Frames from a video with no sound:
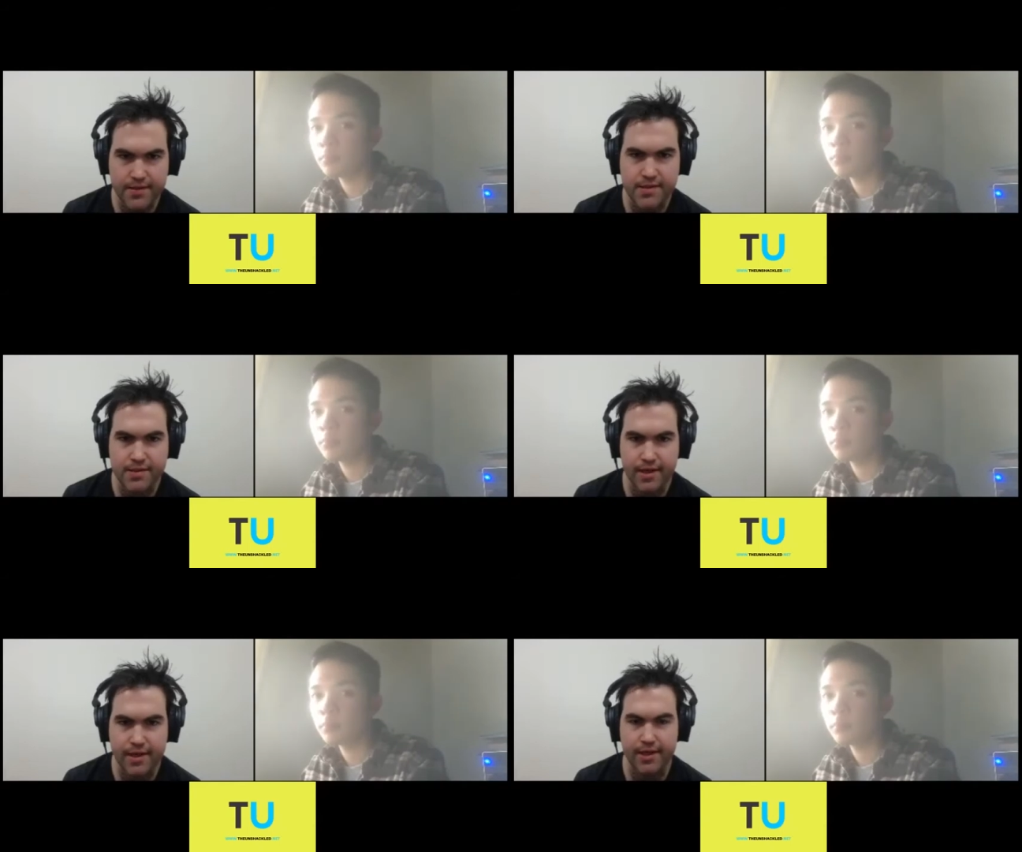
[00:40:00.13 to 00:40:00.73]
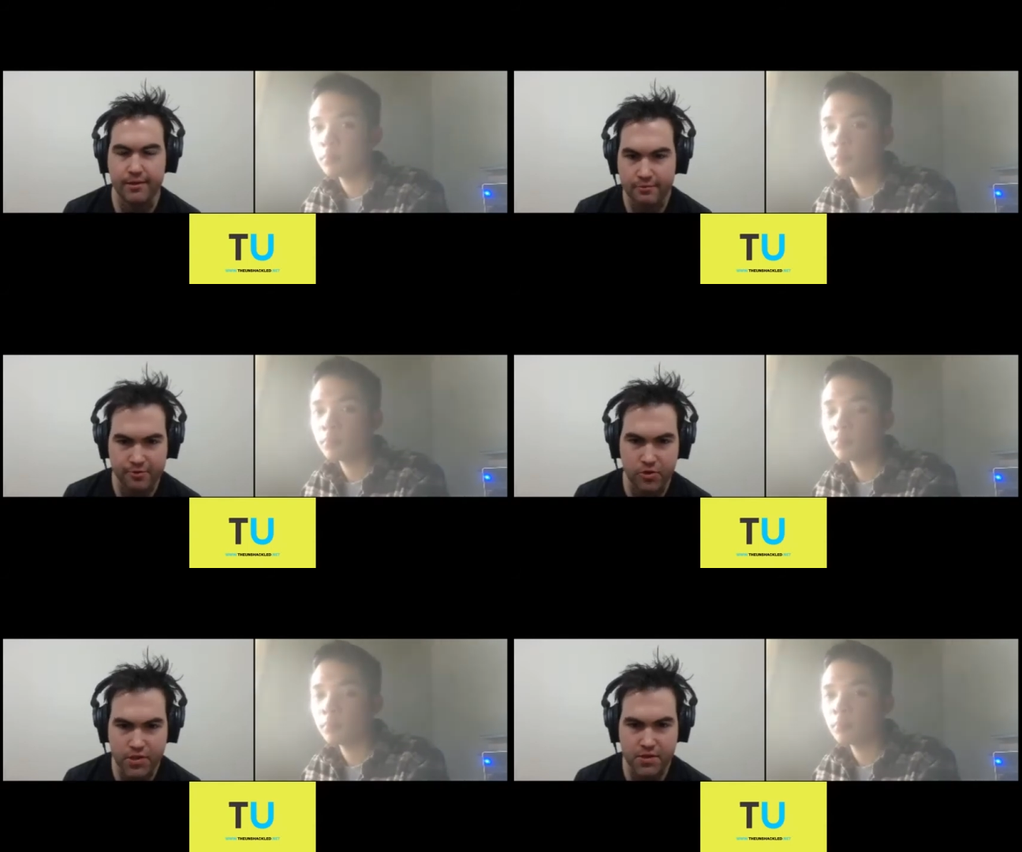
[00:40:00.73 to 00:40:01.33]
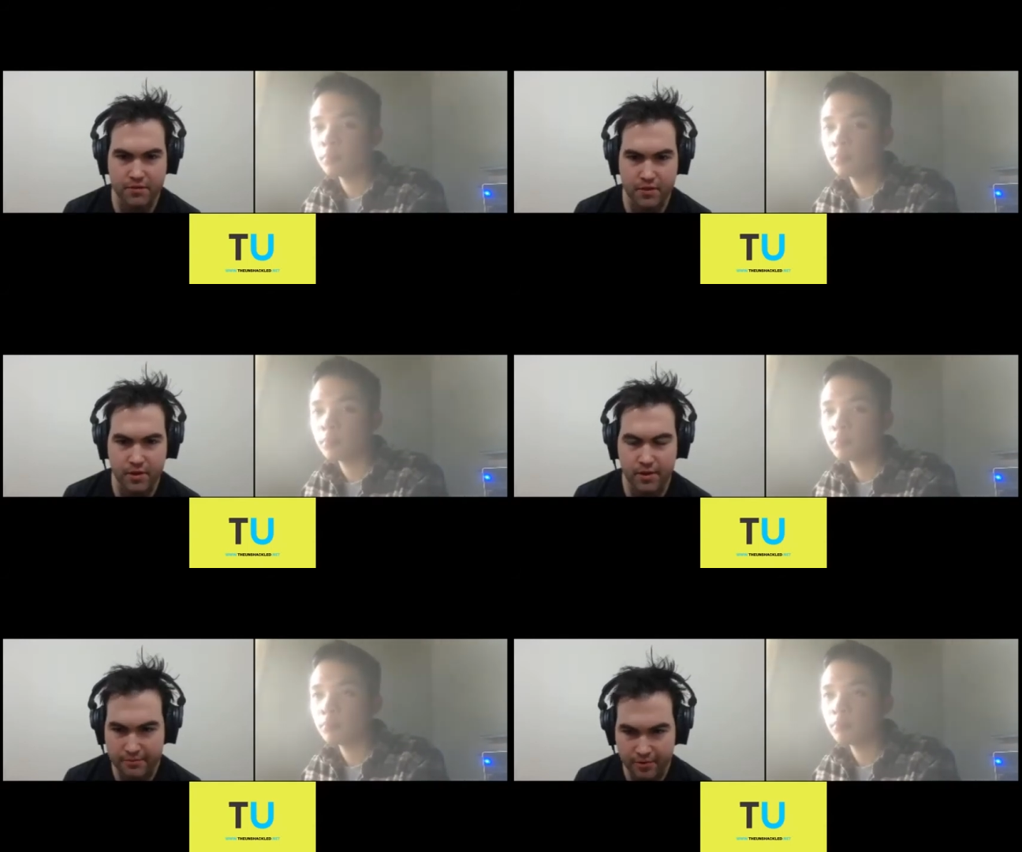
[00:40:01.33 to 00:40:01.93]
Speaker 1: a force for
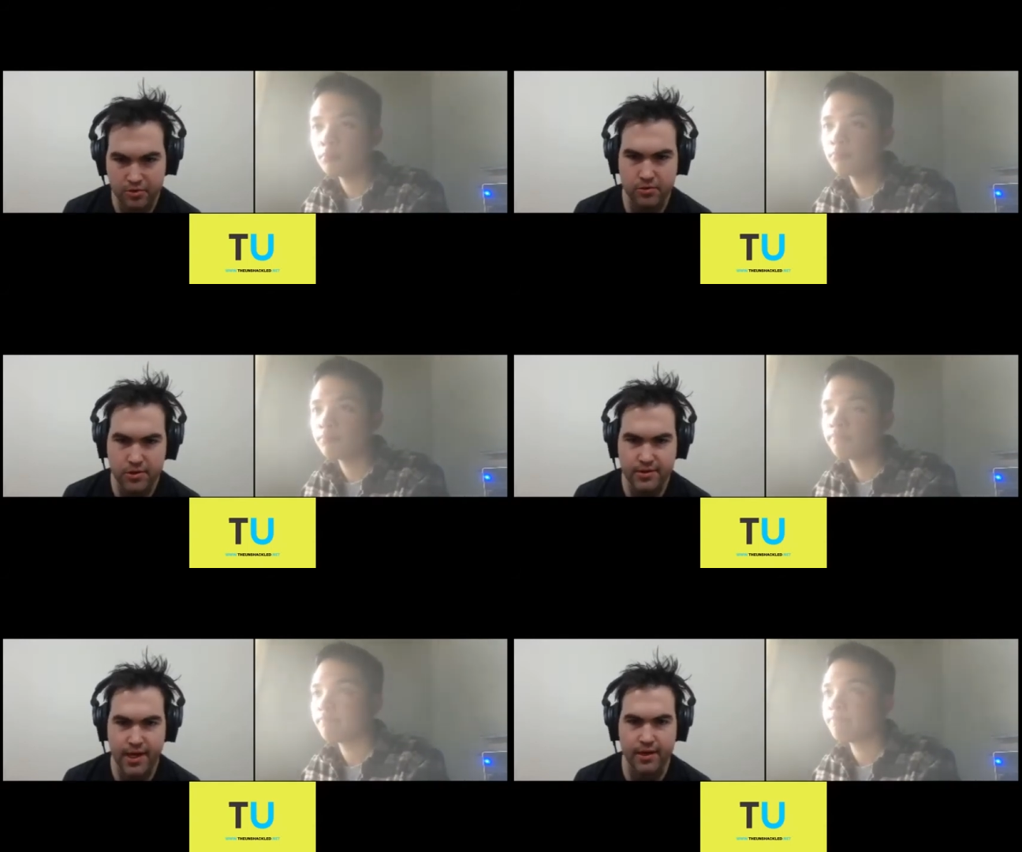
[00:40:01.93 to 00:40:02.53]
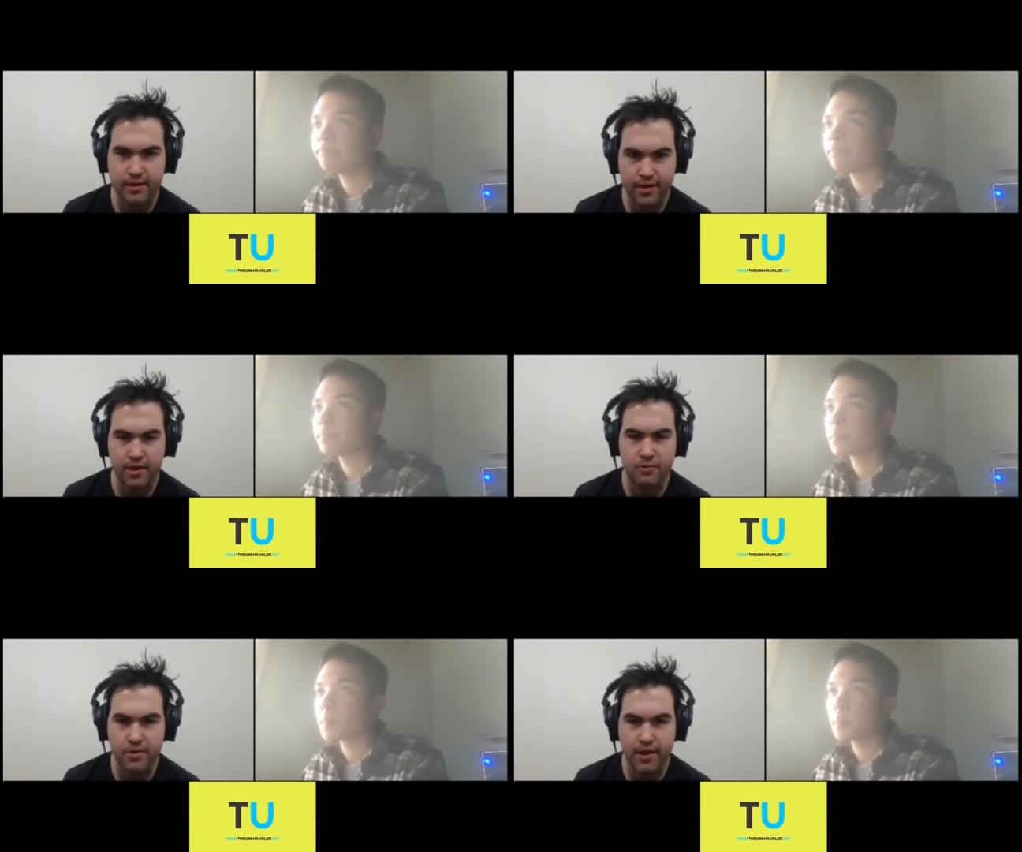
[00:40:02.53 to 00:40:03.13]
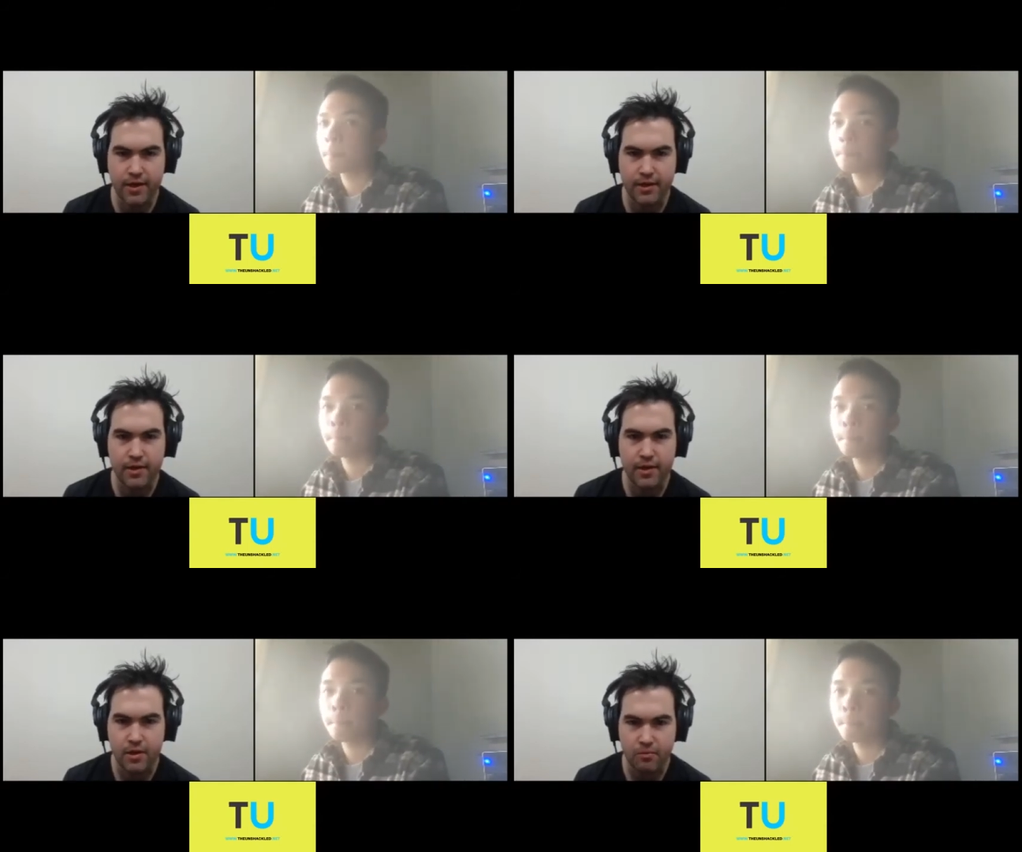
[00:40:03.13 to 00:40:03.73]
for good? How do you think we're
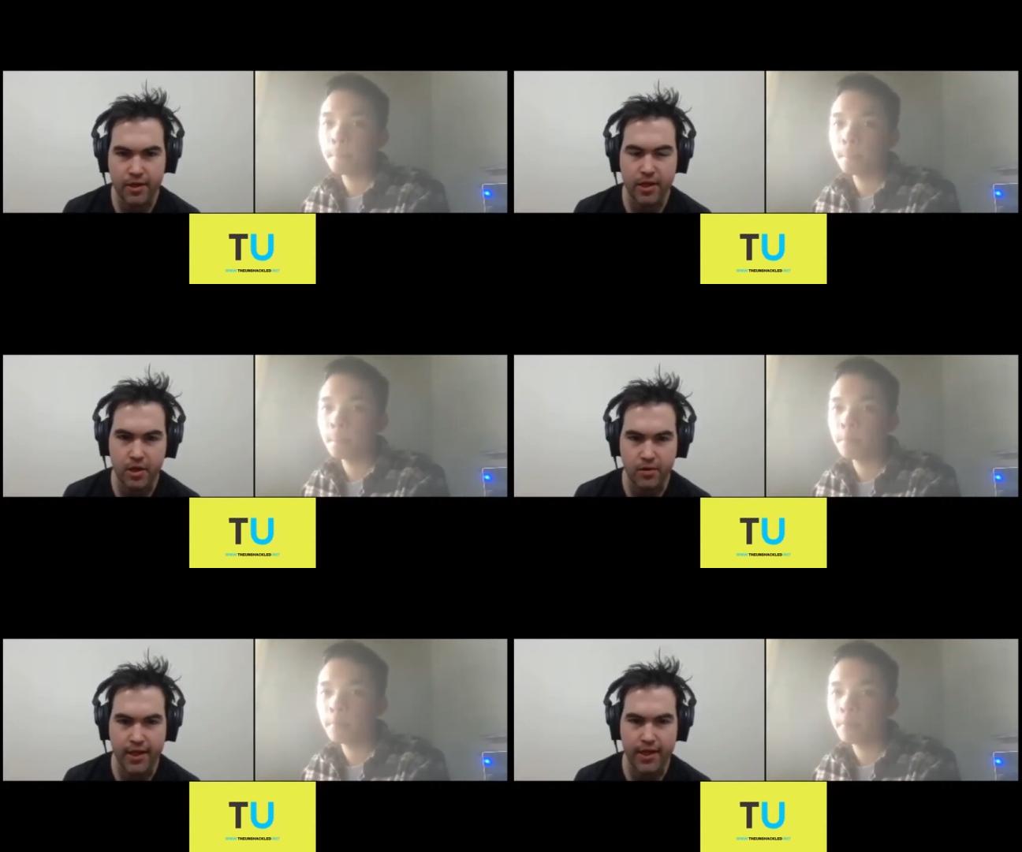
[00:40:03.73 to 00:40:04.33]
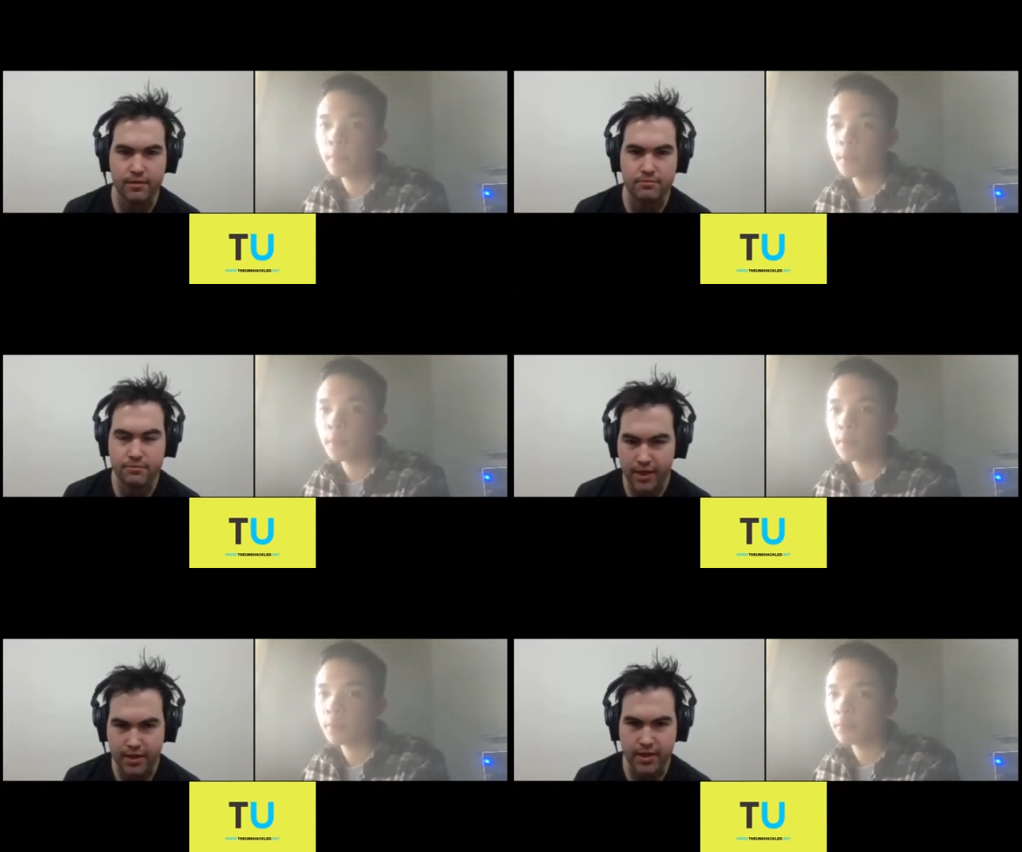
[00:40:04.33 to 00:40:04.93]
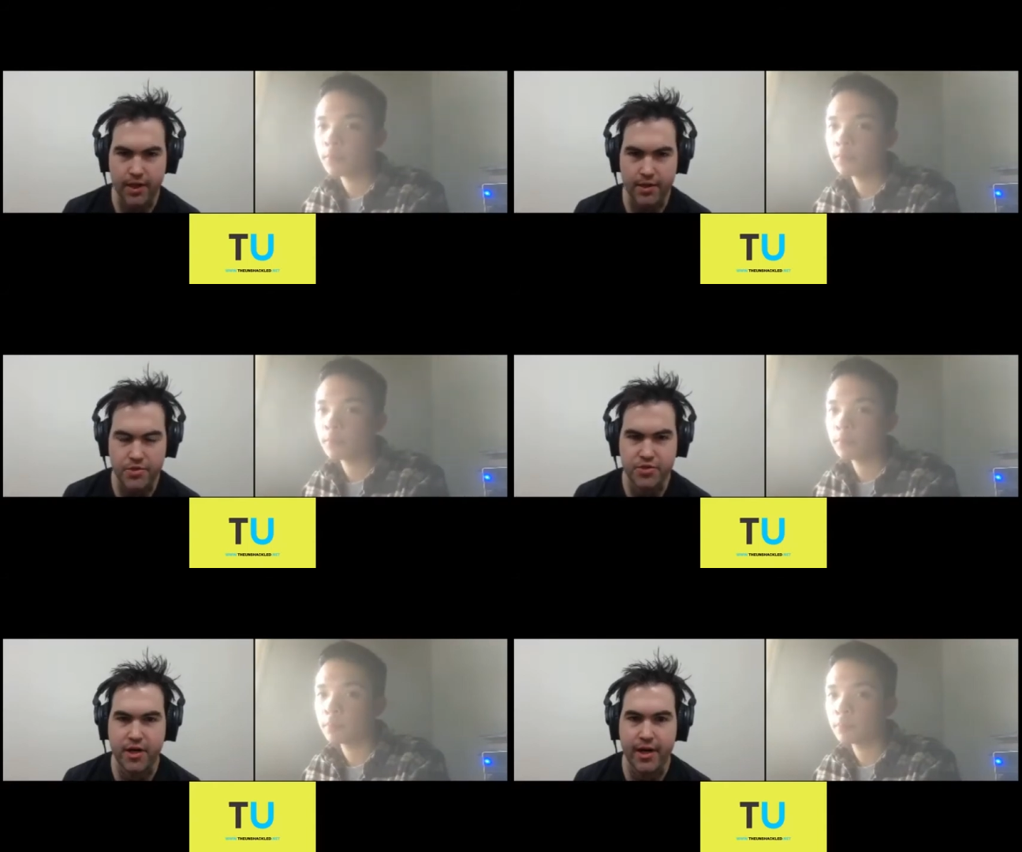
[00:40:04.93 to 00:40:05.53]
we're going in in
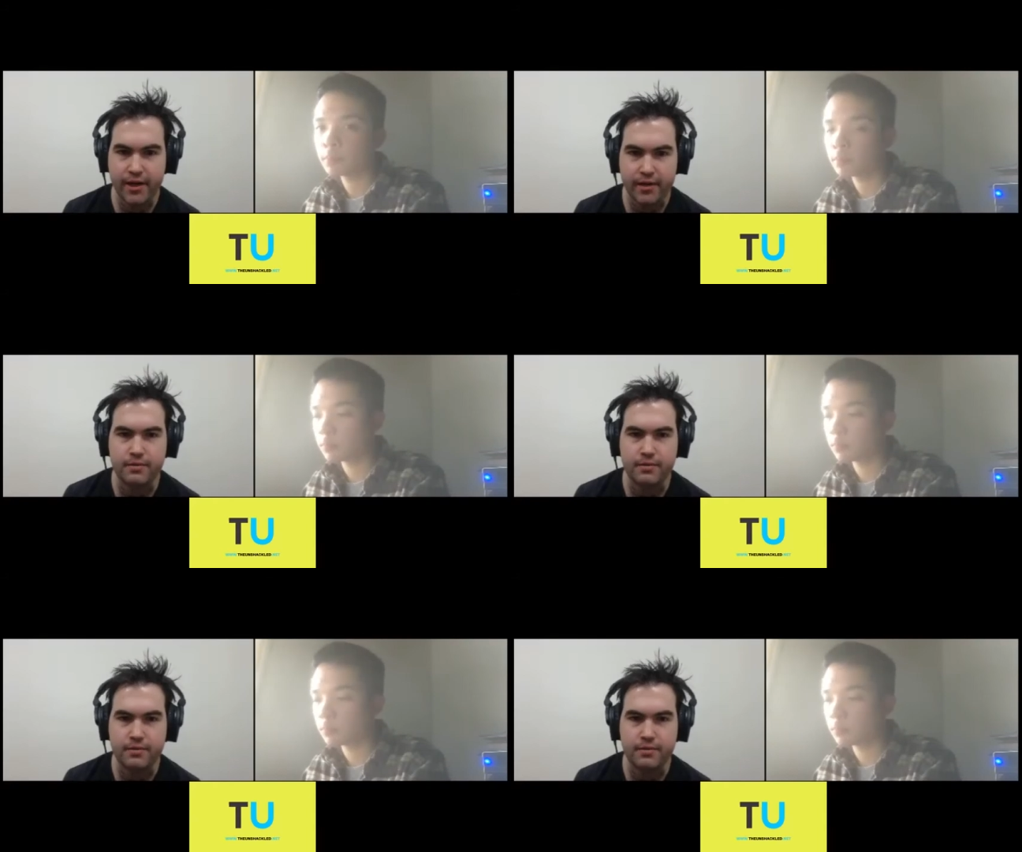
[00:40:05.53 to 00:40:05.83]
Australia?